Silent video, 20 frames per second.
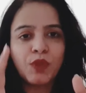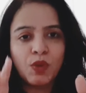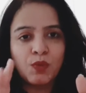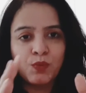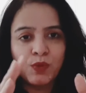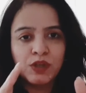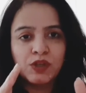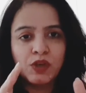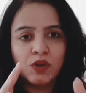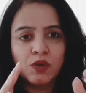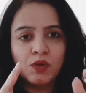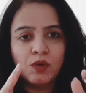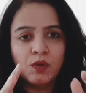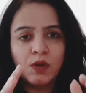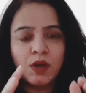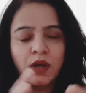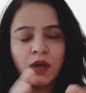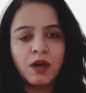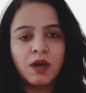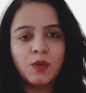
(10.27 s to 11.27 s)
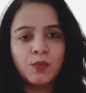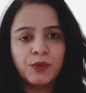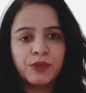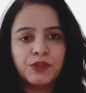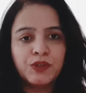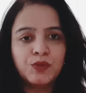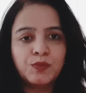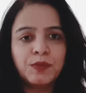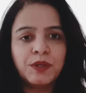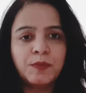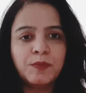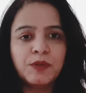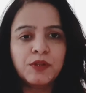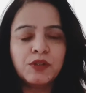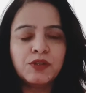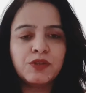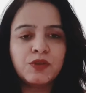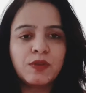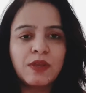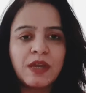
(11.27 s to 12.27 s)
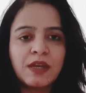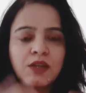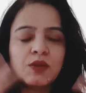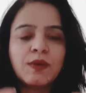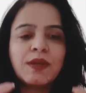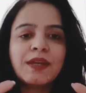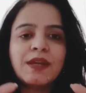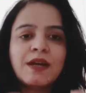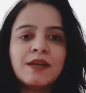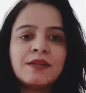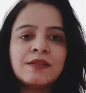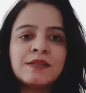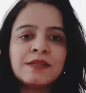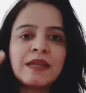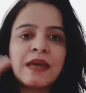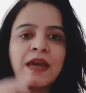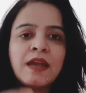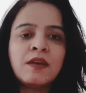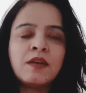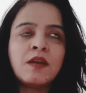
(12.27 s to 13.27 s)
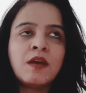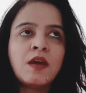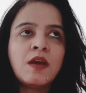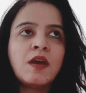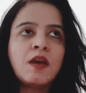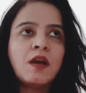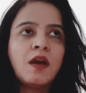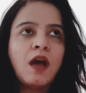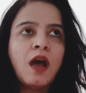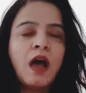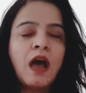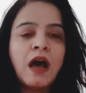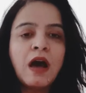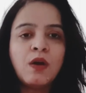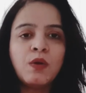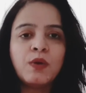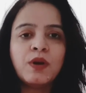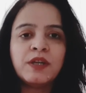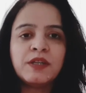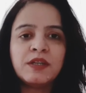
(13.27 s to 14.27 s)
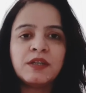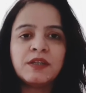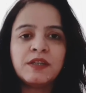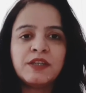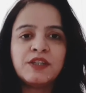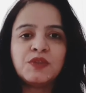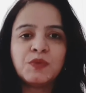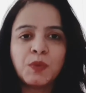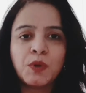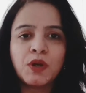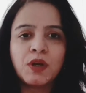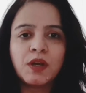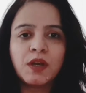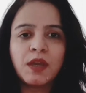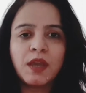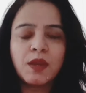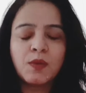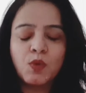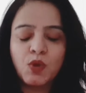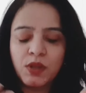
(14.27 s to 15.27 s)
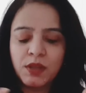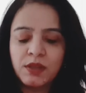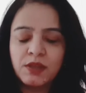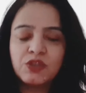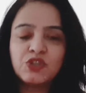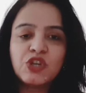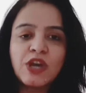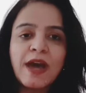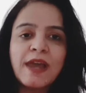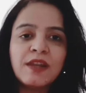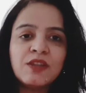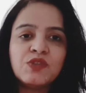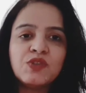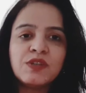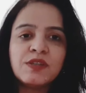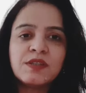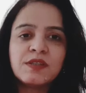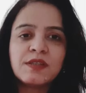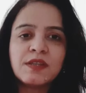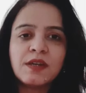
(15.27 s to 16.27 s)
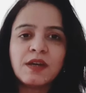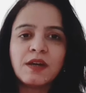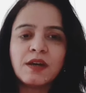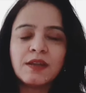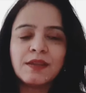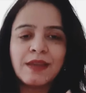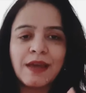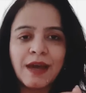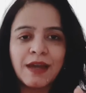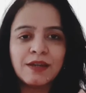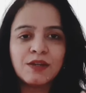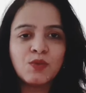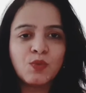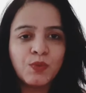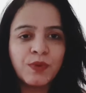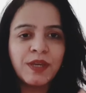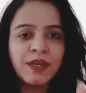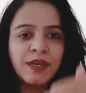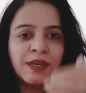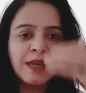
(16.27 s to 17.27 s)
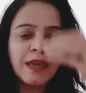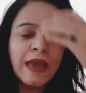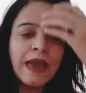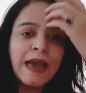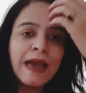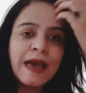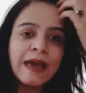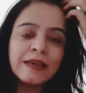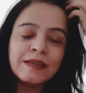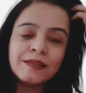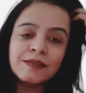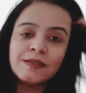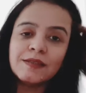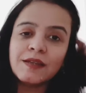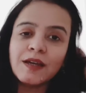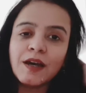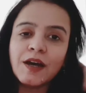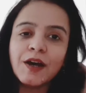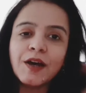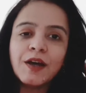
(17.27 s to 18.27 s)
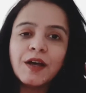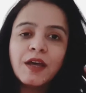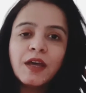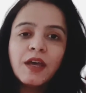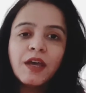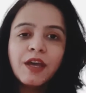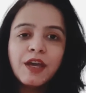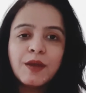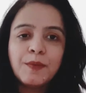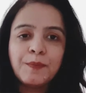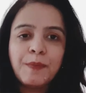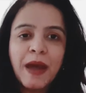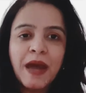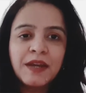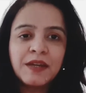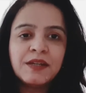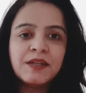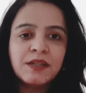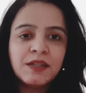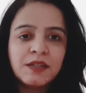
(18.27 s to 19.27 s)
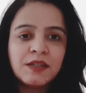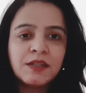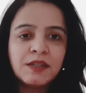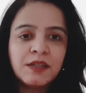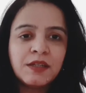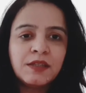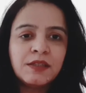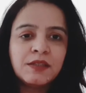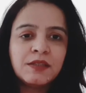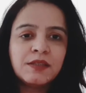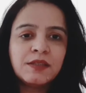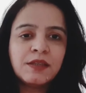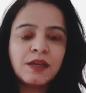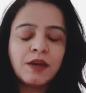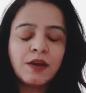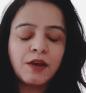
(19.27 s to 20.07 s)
video with you people so that you can understand how attorneys work and what are the challenges that we as patent attorneys